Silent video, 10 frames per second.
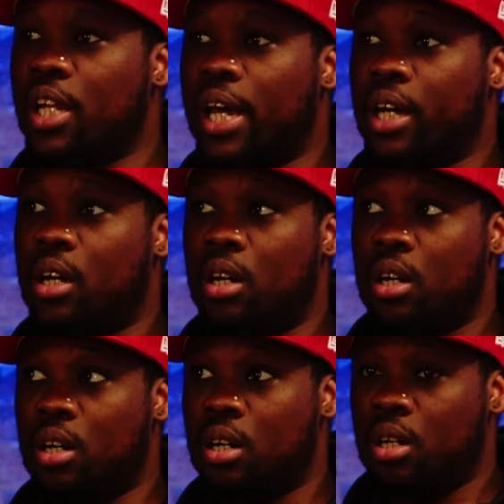like,
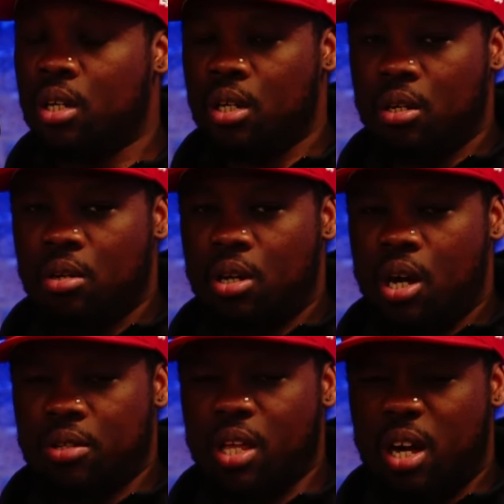uh,
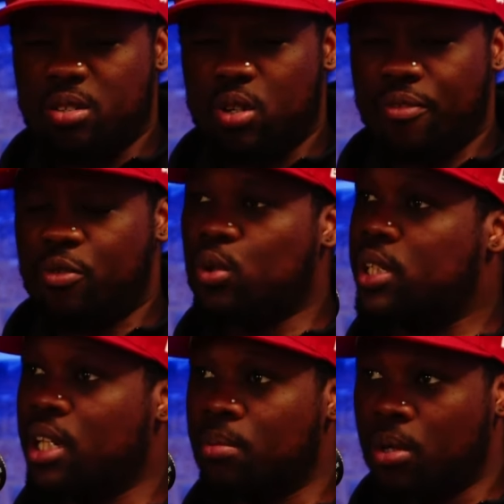I think I was only
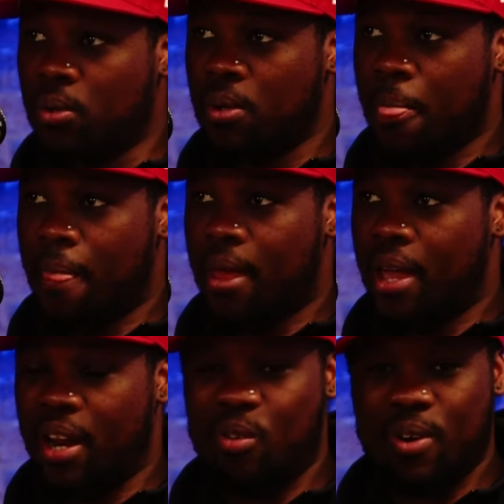fourteen, bro,
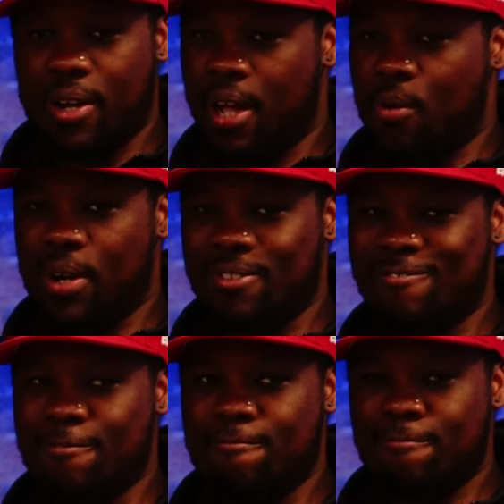and I wanted, I wanted
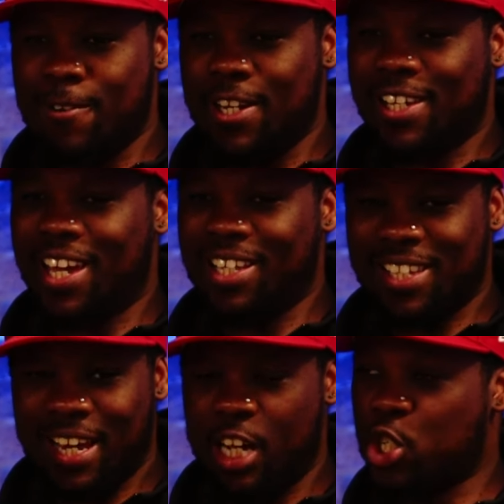to really get
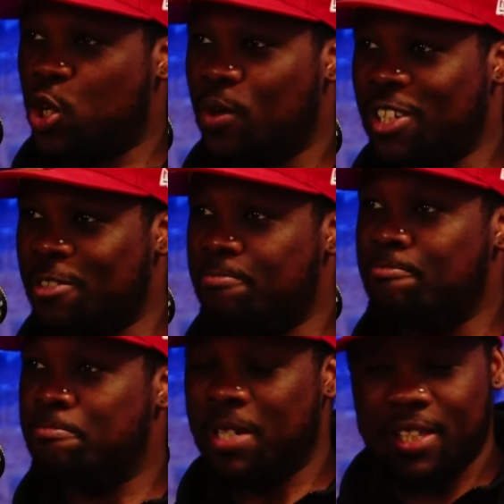inside that show and just
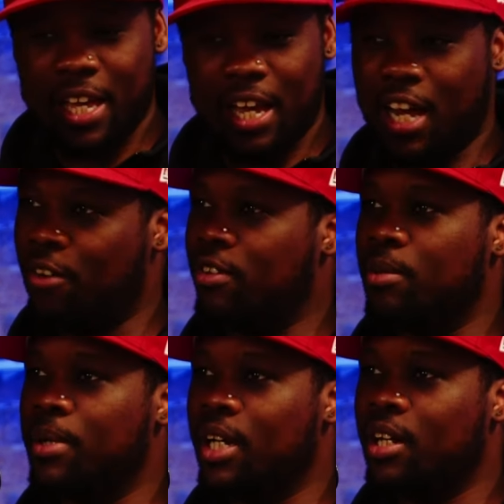out for her.
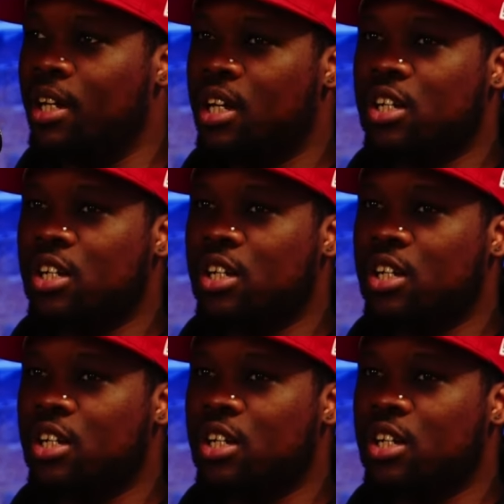For no